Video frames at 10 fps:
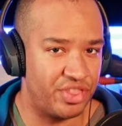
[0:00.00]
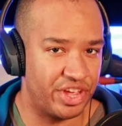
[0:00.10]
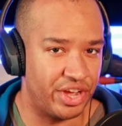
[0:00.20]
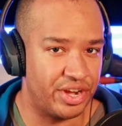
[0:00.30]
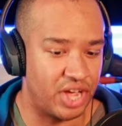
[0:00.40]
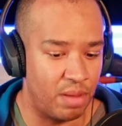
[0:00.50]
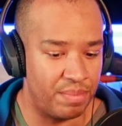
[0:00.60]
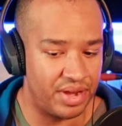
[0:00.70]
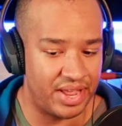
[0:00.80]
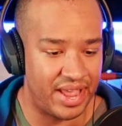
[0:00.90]
good
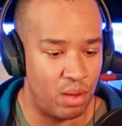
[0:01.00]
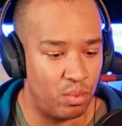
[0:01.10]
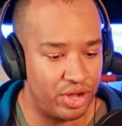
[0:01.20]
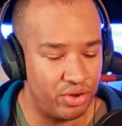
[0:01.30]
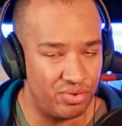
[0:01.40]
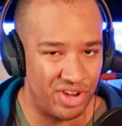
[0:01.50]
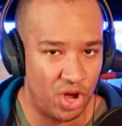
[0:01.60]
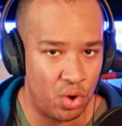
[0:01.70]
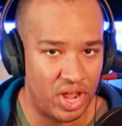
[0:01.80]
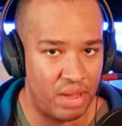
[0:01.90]
company, and when you
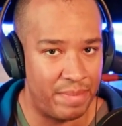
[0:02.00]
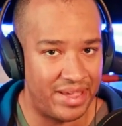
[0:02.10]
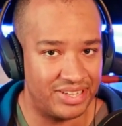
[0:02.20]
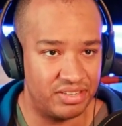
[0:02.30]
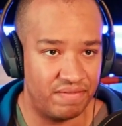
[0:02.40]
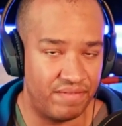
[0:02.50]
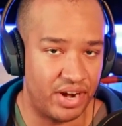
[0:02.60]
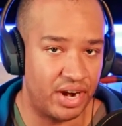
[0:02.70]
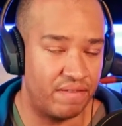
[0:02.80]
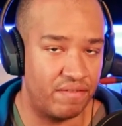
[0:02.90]
don't, it makes it
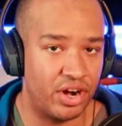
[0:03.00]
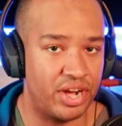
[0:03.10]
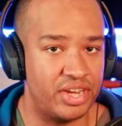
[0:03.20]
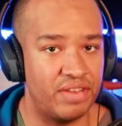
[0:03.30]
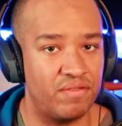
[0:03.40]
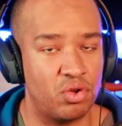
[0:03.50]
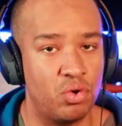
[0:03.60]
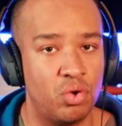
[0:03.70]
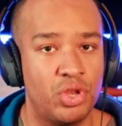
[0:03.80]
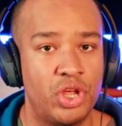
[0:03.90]
very very
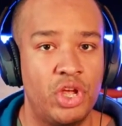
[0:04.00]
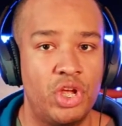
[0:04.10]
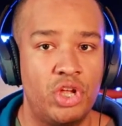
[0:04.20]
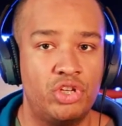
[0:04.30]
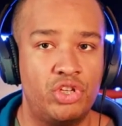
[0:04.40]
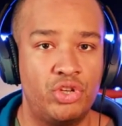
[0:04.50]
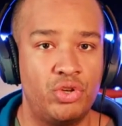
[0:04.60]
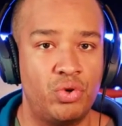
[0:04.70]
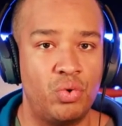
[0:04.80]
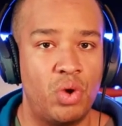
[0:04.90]
difficult
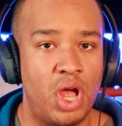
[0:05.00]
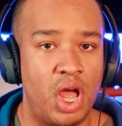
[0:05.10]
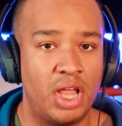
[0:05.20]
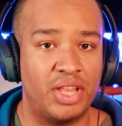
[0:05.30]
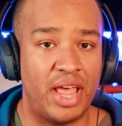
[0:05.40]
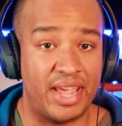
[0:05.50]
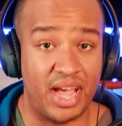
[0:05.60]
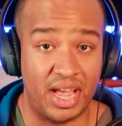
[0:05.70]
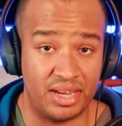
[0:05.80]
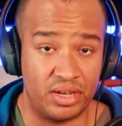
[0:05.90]
to like
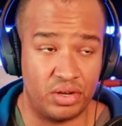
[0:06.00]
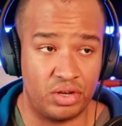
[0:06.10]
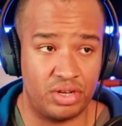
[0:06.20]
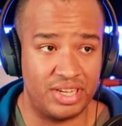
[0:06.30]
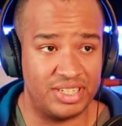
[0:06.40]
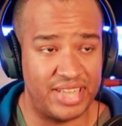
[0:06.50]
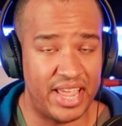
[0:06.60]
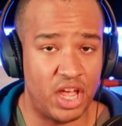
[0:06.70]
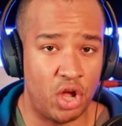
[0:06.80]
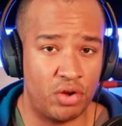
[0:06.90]
uh, to stay
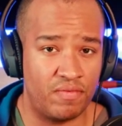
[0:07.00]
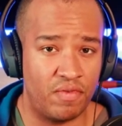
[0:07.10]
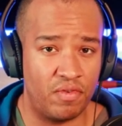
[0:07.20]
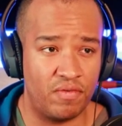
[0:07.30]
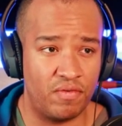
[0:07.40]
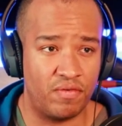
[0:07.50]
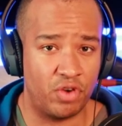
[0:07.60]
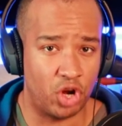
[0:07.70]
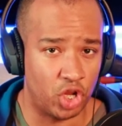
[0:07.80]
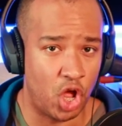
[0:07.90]
on for a
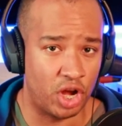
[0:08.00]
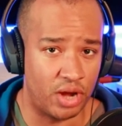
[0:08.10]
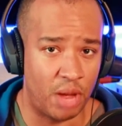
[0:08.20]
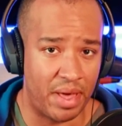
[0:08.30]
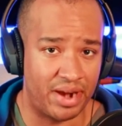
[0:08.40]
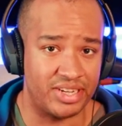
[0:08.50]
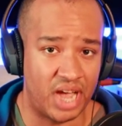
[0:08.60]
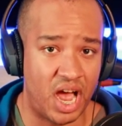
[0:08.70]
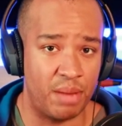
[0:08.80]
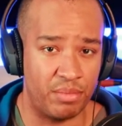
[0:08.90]
long amount of
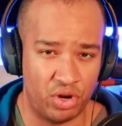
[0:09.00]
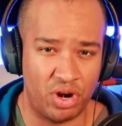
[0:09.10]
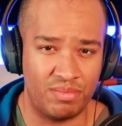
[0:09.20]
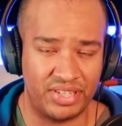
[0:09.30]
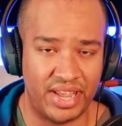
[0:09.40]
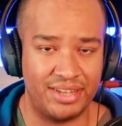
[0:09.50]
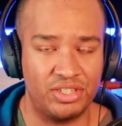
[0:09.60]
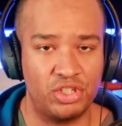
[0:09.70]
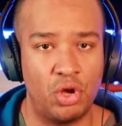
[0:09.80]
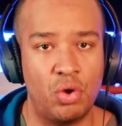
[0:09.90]
time. You know what I'm saying?
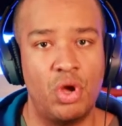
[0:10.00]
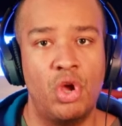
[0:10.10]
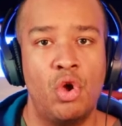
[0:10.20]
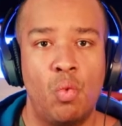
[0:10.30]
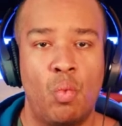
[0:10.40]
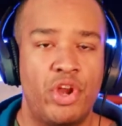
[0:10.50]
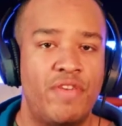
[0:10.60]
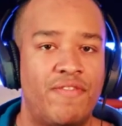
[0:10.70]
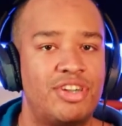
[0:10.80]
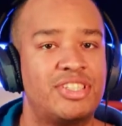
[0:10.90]
So when you
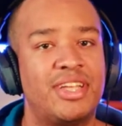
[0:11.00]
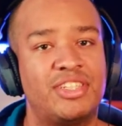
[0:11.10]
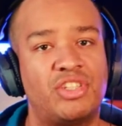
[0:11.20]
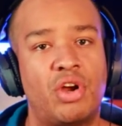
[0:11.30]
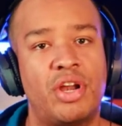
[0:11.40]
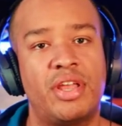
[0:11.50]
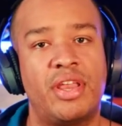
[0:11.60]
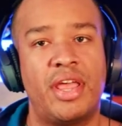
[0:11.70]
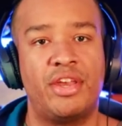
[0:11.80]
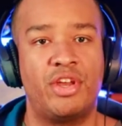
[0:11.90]
first get started
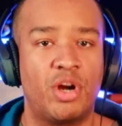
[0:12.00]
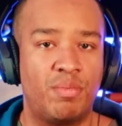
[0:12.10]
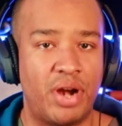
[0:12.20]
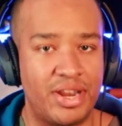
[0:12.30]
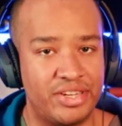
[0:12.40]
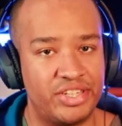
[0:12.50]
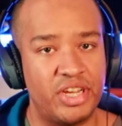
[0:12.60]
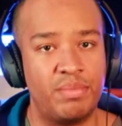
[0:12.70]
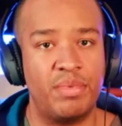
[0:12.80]
in your apprenticeship,